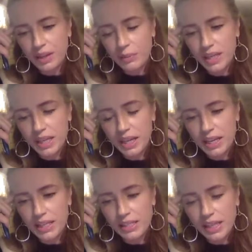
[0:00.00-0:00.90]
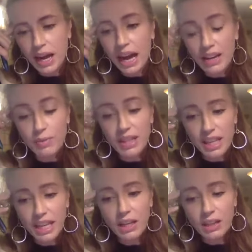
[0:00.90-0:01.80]
because I've been
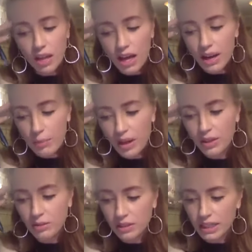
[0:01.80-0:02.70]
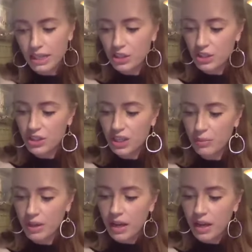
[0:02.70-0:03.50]
thinking a lot about the relationship